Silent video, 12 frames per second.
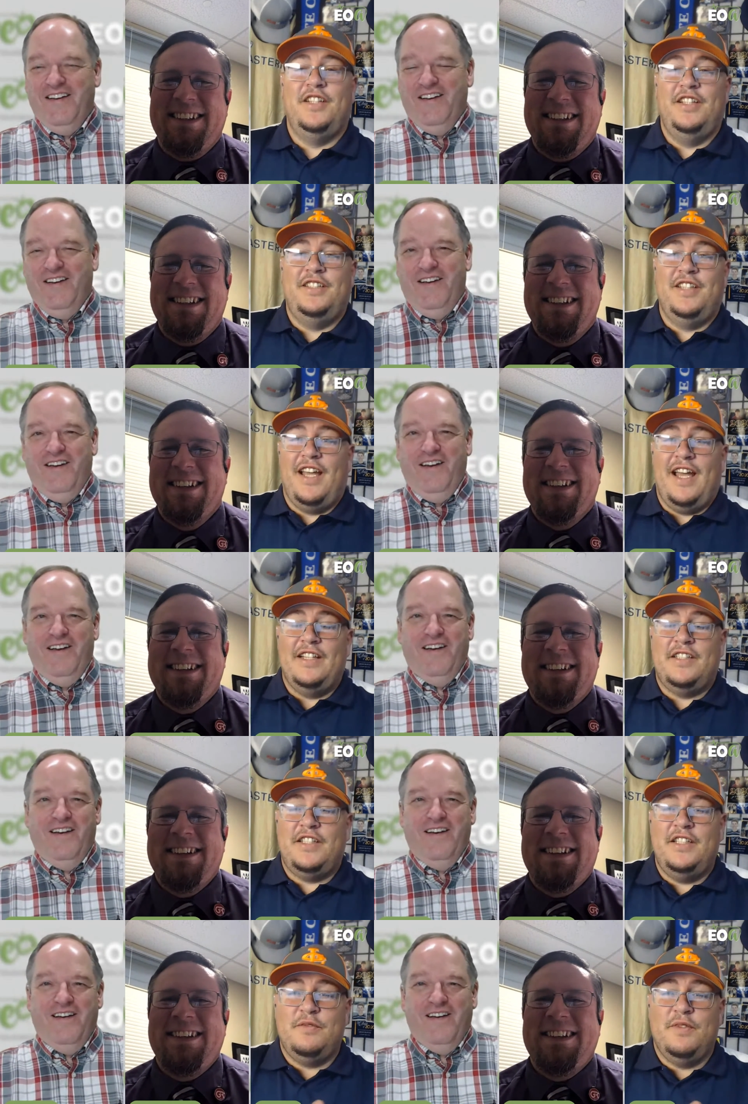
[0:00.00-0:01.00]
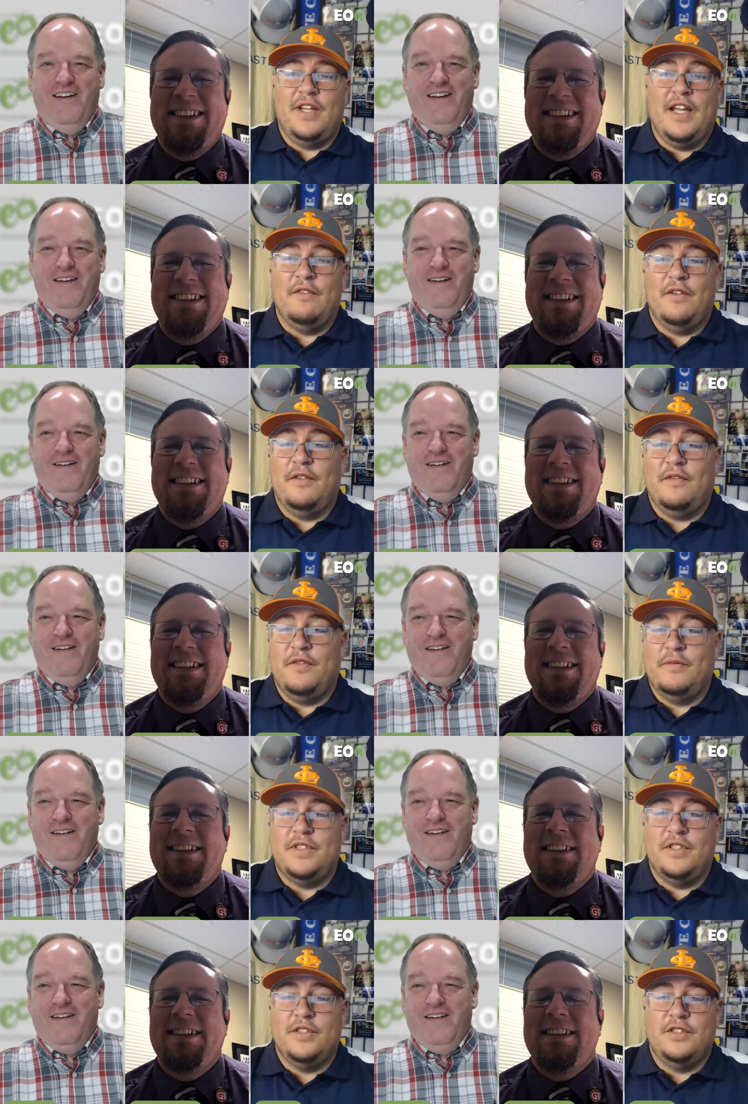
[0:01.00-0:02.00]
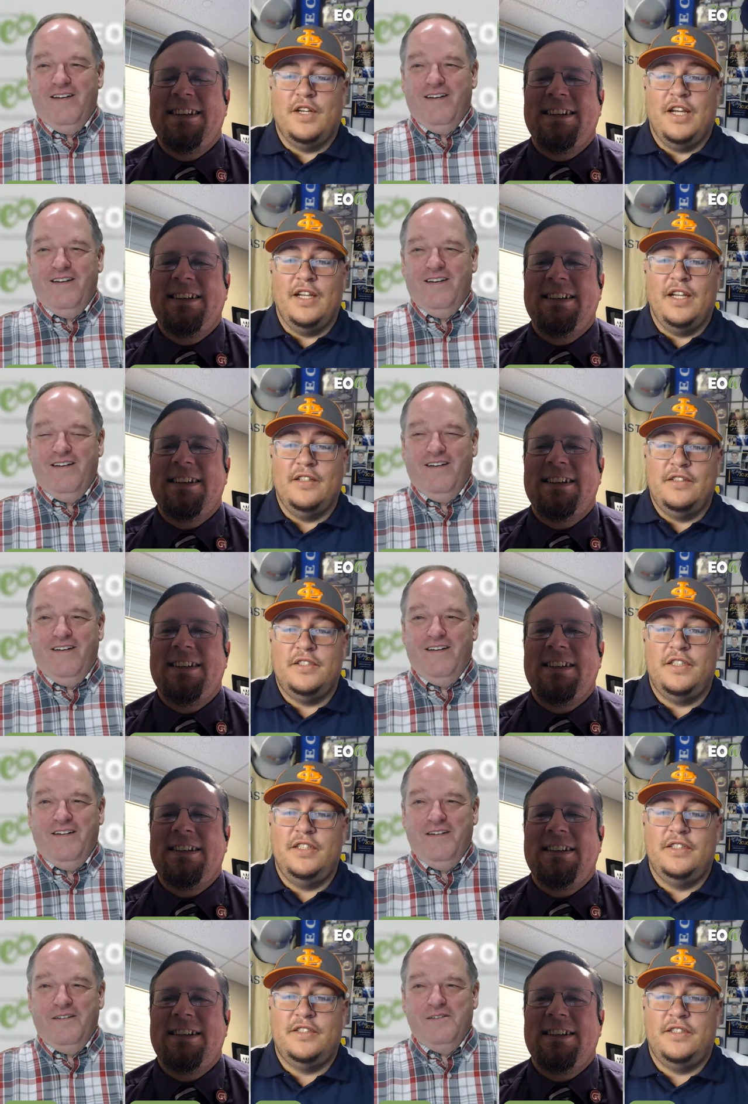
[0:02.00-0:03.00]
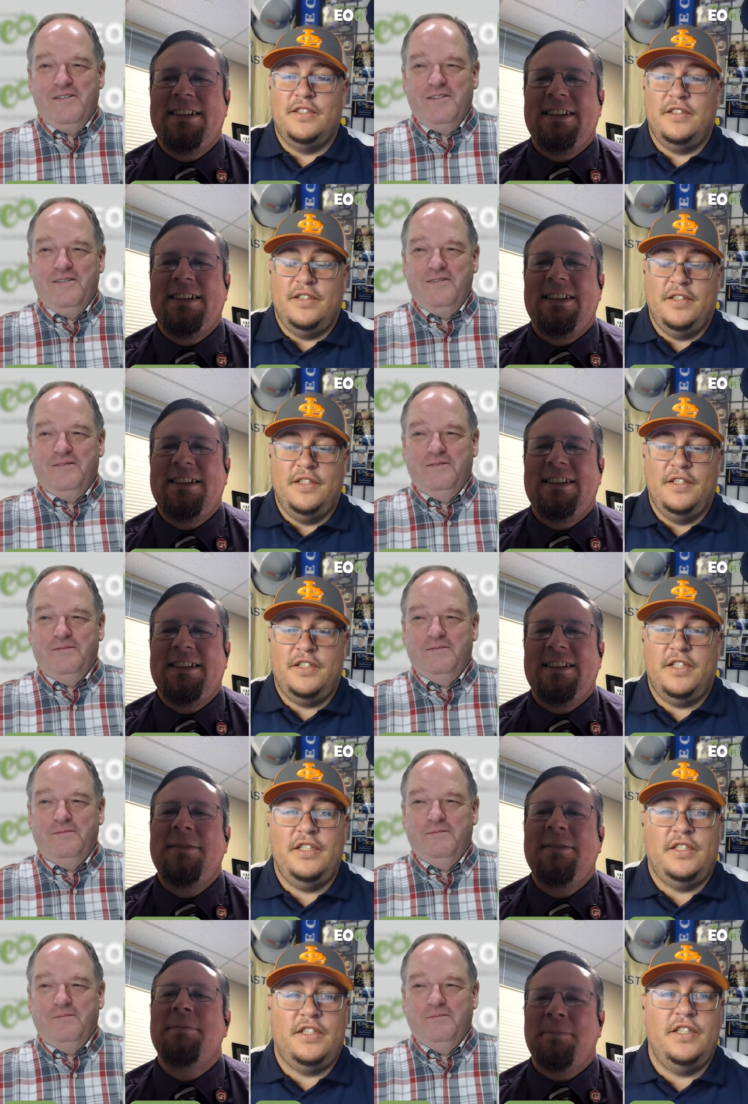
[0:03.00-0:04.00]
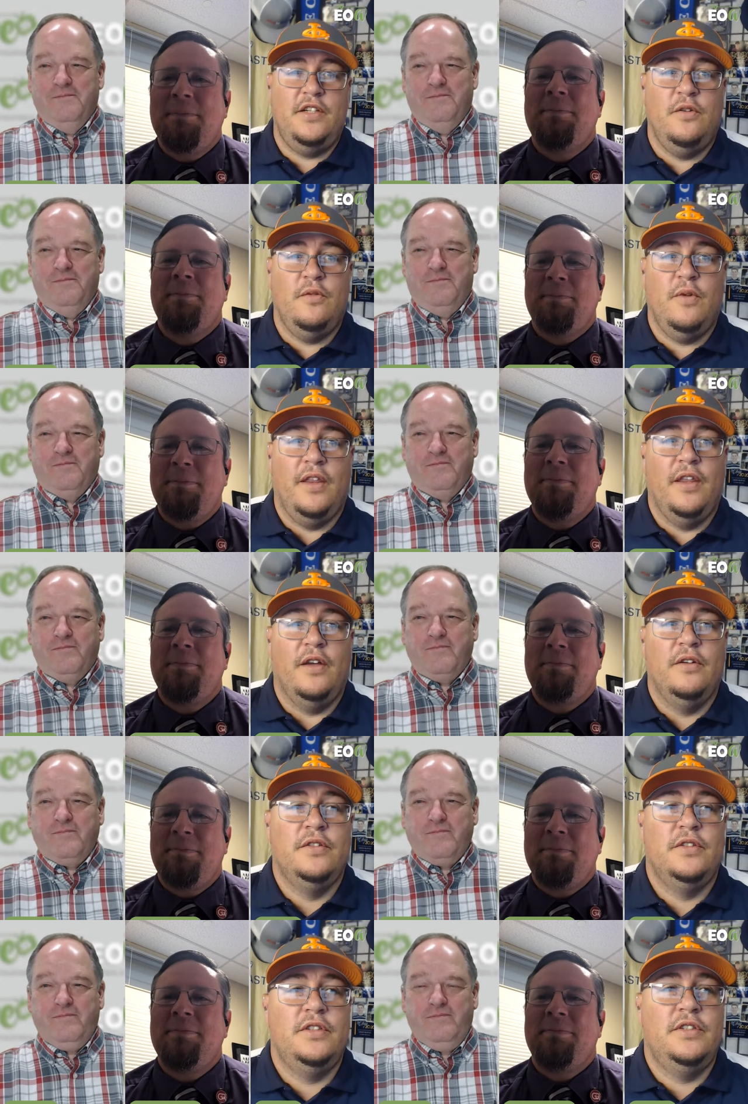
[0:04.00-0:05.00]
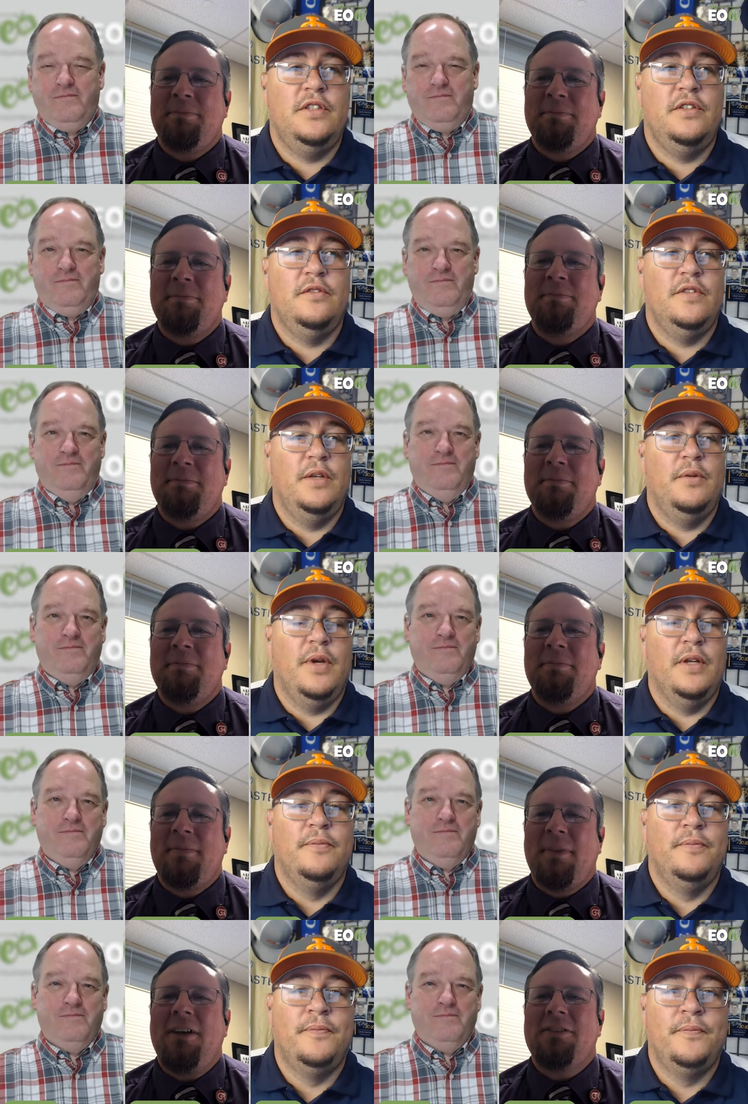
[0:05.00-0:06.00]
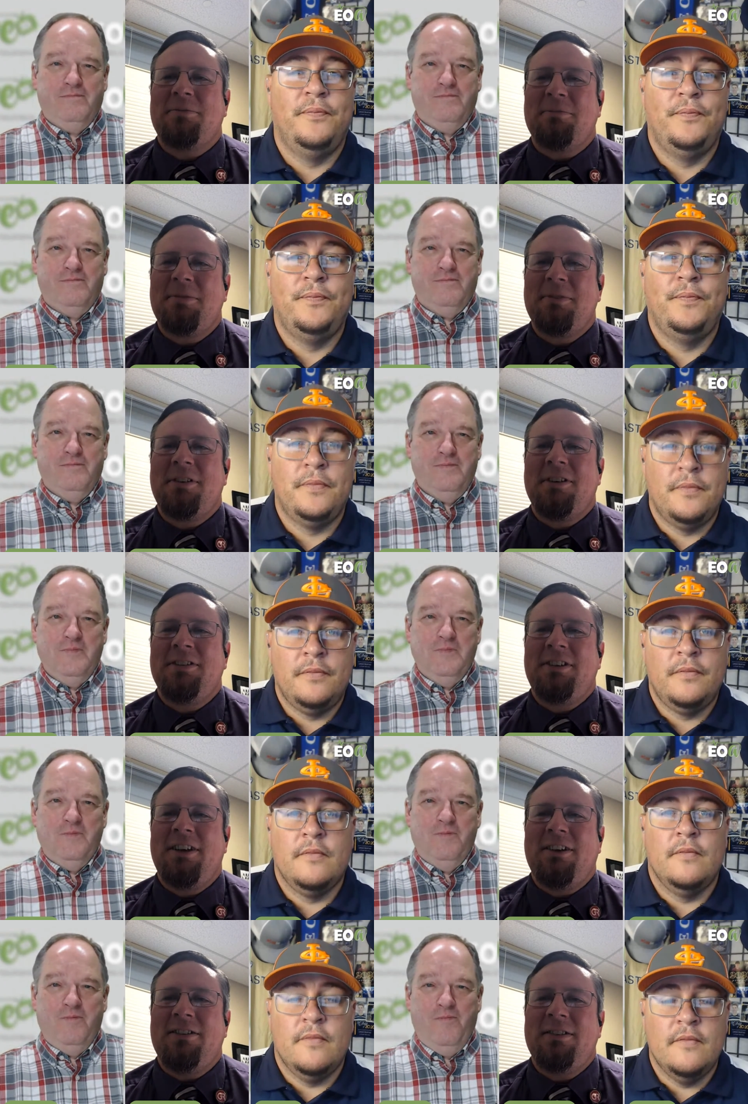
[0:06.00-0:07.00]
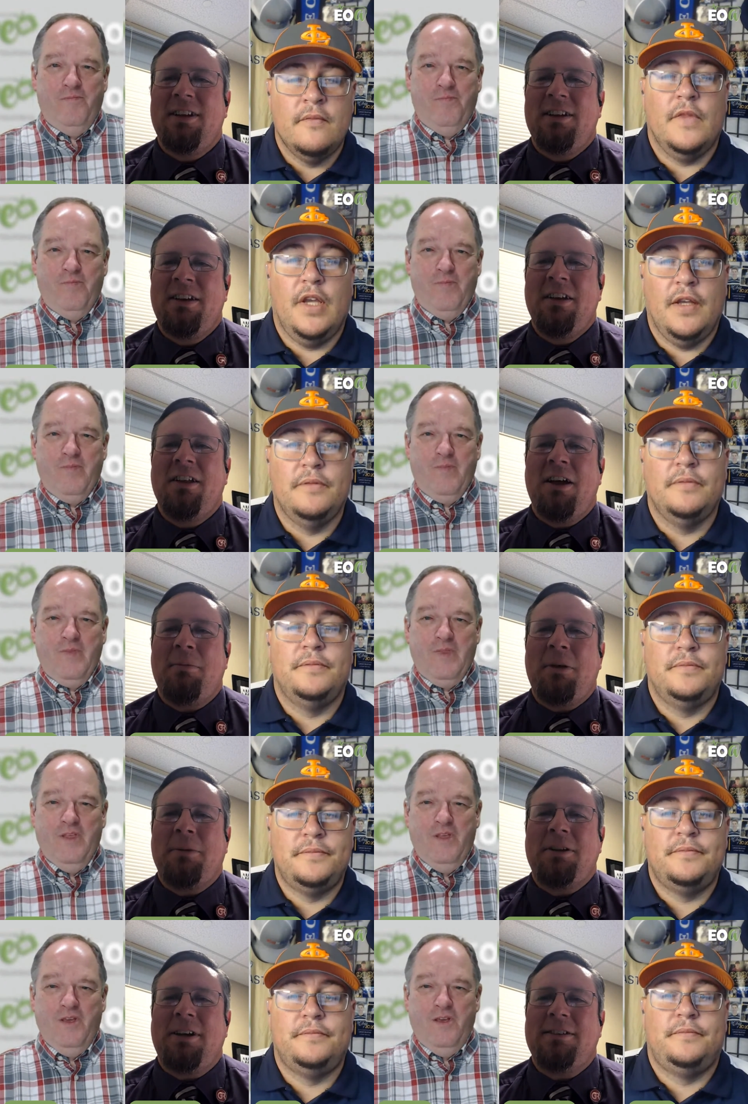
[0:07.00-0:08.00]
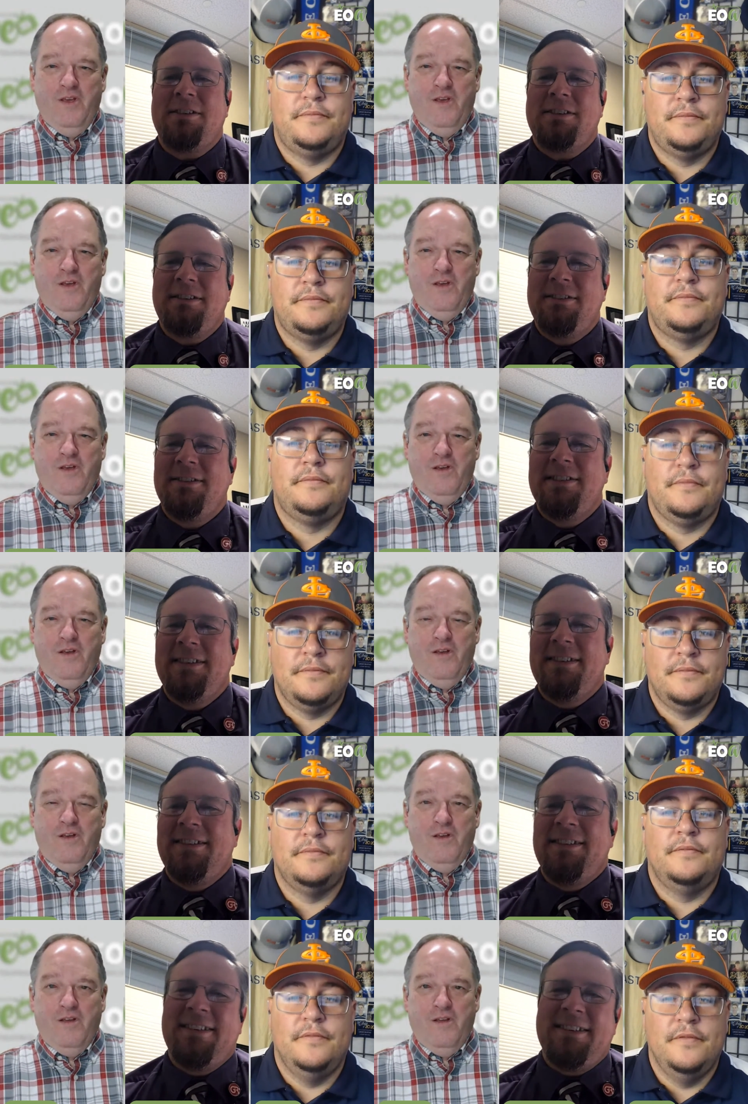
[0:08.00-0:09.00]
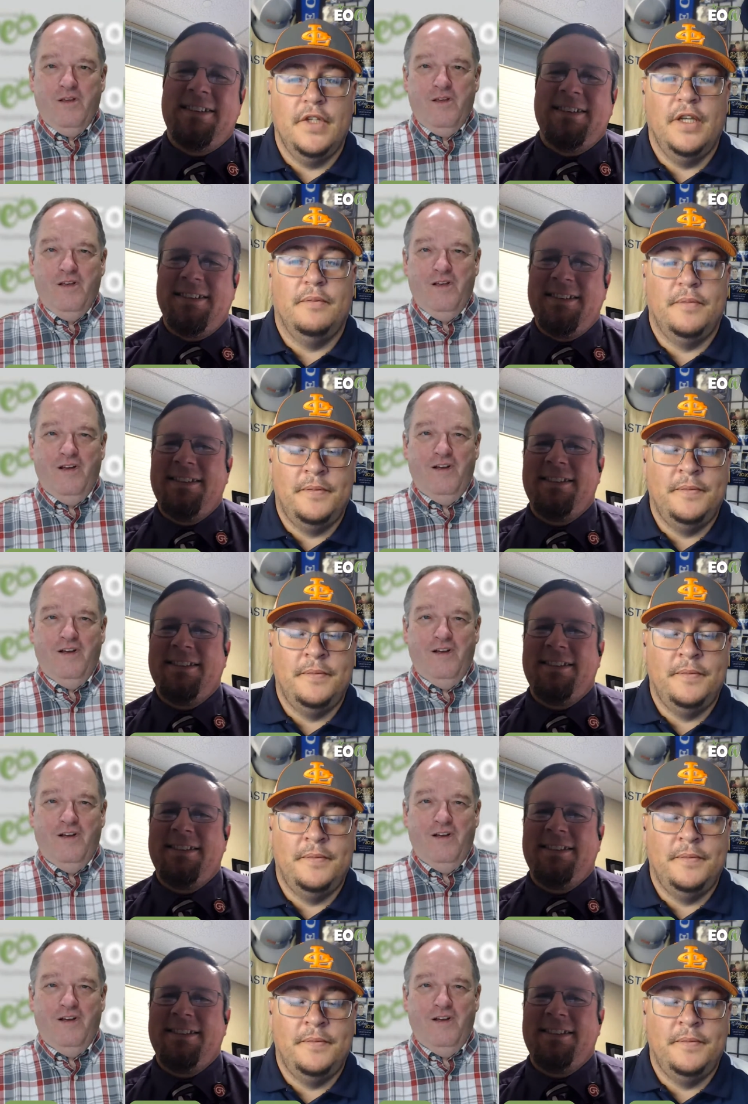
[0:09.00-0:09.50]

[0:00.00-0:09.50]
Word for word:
Speaker 1: she's uh she's recovering from surgery and she's she she's doing well though. She's doing really well.
Speaker 2: Awesome. Good deal. Mm. Heal up, Mama Dodgy.
Speaker 1: Yep.